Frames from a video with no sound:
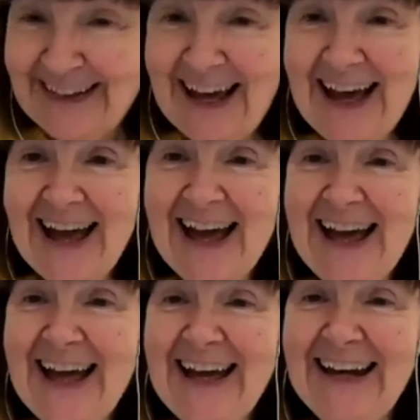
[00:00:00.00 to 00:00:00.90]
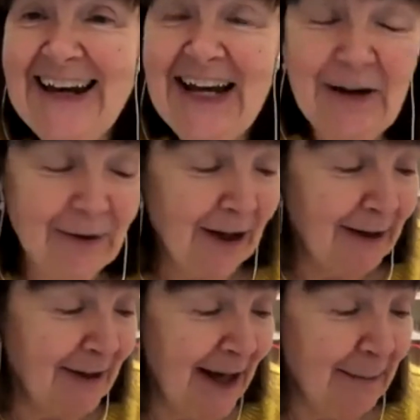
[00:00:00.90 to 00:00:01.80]
Yeah. No,
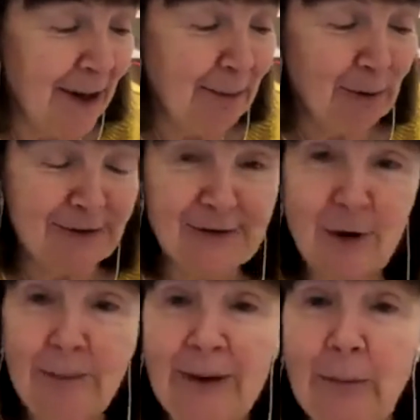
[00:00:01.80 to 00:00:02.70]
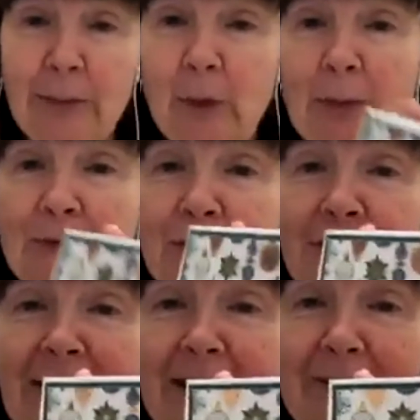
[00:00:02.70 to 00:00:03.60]
well, my box has got baubles on it.